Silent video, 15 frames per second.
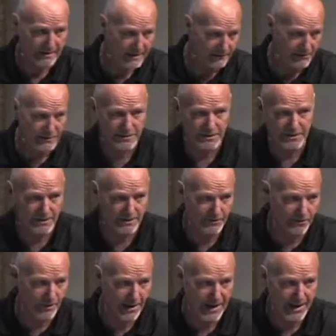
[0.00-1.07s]
if there's another
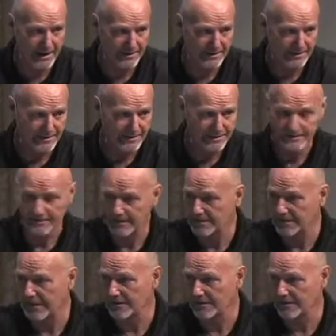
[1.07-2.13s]
way, then
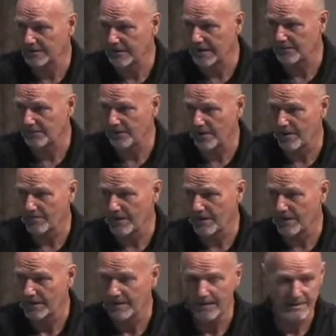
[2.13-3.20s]
take this cup from
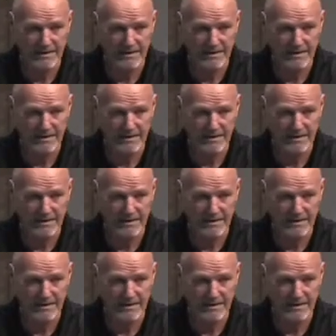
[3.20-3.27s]
me.